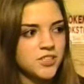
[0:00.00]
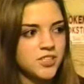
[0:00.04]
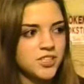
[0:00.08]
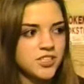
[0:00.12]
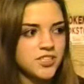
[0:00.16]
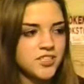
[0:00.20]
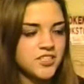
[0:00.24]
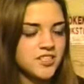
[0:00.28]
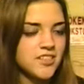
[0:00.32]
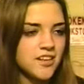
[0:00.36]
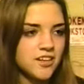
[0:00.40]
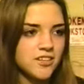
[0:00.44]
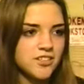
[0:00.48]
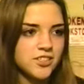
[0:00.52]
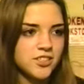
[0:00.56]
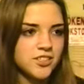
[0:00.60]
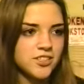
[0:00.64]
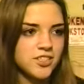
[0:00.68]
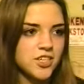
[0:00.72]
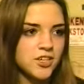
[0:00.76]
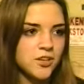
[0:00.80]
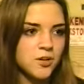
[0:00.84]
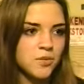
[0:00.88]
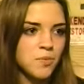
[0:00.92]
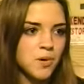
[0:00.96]
She's such a
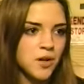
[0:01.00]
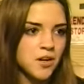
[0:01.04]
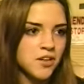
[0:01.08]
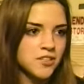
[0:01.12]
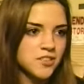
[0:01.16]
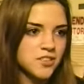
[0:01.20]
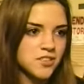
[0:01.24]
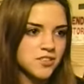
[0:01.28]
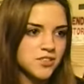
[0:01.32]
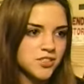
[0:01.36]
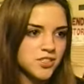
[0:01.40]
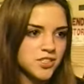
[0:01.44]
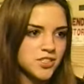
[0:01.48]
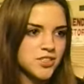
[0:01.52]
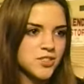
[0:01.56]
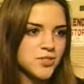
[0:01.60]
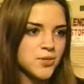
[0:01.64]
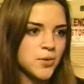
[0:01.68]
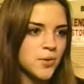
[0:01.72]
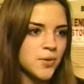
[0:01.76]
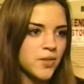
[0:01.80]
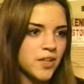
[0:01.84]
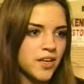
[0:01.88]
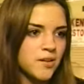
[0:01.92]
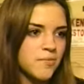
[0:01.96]
chill person. She's
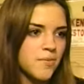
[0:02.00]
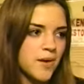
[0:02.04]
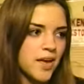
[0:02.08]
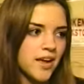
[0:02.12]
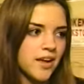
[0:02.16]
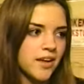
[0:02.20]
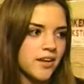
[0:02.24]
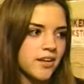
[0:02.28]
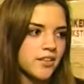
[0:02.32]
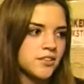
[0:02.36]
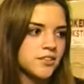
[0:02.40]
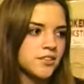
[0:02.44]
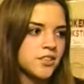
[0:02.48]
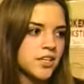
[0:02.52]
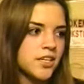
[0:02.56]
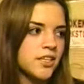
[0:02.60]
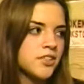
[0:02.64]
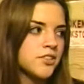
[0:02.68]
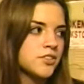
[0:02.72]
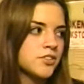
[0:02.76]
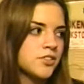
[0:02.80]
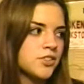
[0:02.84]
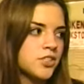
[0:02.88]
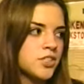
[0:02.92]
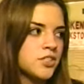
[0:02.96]
so laid back, and like
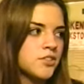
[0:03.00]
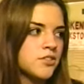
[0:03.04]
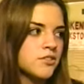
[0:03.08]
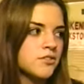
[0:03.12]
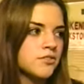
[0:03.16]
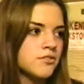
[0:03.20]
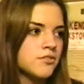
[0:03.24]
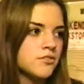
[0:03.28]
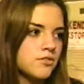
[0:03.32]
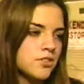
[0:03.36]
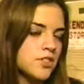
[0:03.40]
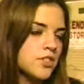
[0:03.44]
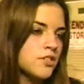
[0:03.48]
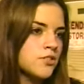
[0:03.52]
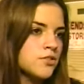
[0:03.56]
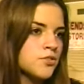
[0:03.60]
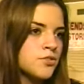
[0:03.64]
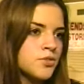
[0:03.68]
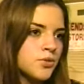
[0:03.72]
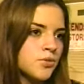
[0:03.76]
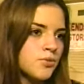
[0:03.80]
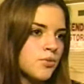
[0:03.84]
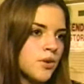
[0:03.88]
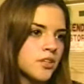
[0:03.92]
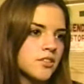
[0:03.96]
she's she's a
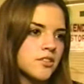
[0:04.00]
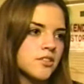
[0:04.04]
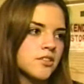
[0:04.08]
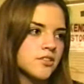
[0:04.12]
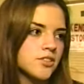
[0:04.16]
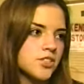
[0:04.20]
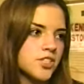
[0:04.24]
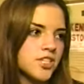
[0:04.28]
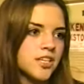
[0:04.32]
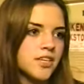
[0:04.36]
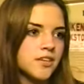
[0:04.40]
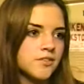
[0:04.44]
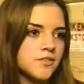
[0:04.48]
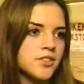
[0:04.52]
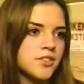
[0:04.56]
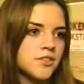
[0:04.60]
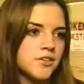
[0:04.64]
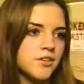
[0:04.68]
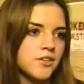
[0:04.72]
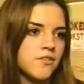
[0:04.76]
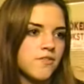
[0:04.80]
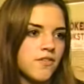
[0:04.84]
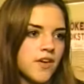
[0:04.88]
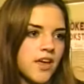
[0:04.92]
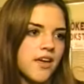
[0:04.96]
true wrestler. She gives
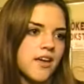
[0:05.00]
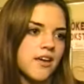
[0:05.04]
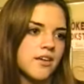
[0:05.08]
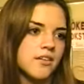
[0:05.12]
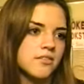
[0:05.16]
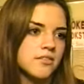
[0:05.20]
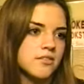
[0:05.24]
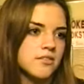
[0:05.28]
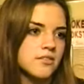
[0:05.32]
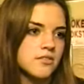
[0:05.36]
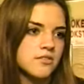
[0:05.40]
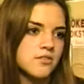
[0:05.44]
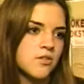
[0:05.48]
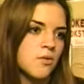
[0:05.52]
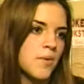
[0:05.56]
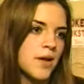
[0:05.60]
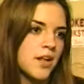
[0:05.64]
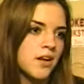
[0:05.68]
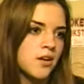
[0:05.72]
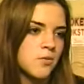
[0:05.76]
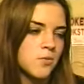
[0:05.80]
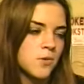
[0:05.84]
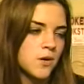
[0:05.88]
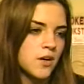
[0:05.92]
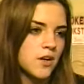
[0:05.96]
to her fans no matter what.